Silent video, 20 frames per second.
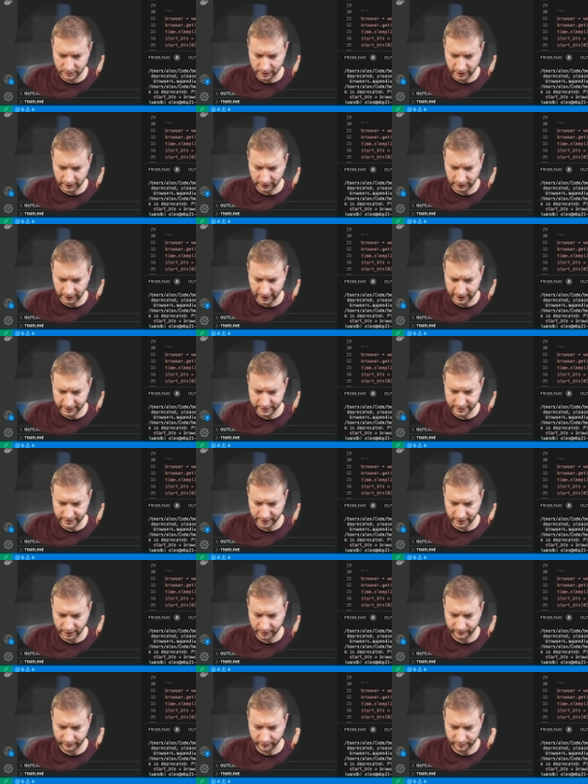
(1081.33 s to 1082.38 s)
that last
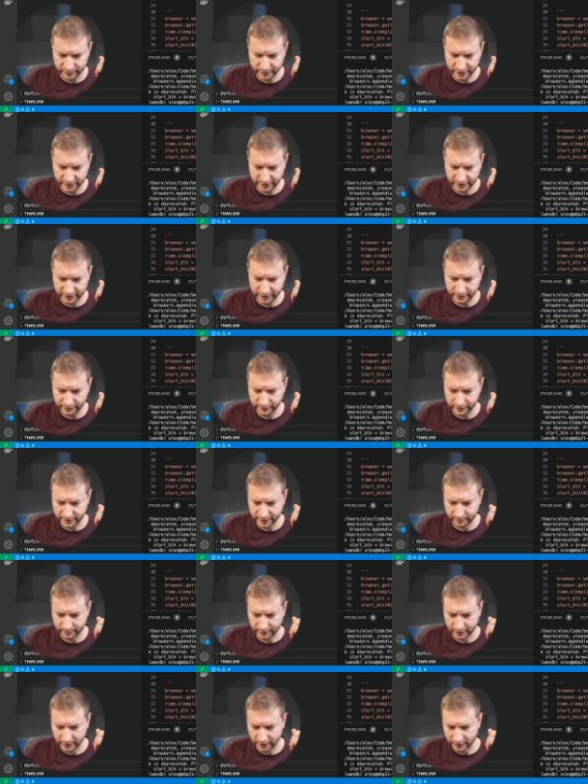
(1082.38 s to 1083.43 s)
time, from sixty to
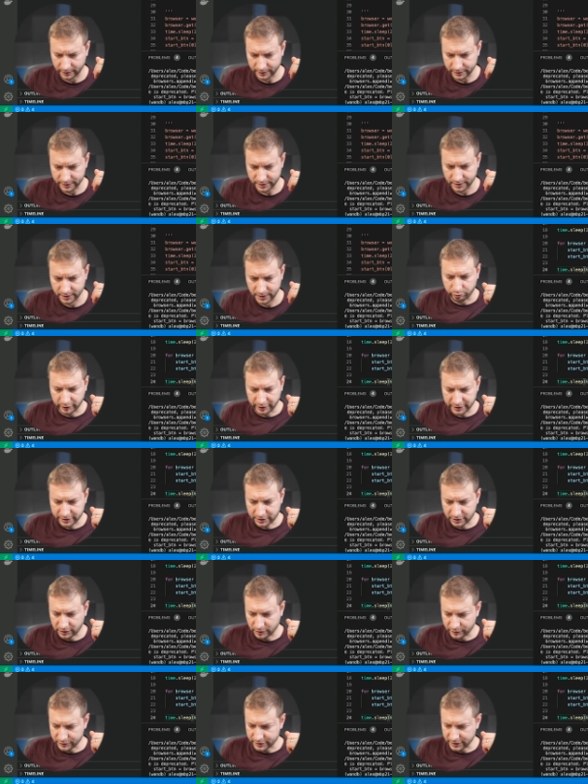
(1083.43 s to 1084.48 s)
something else, but it's
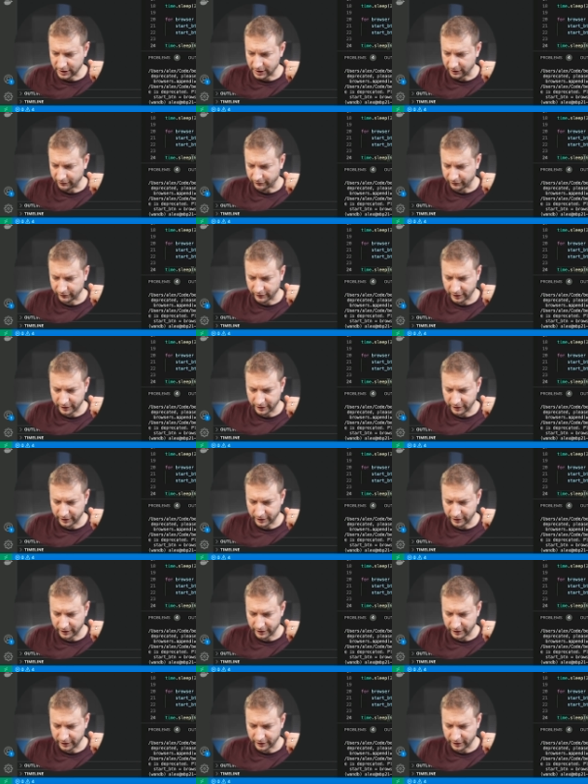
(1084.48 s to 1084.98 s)
close enough.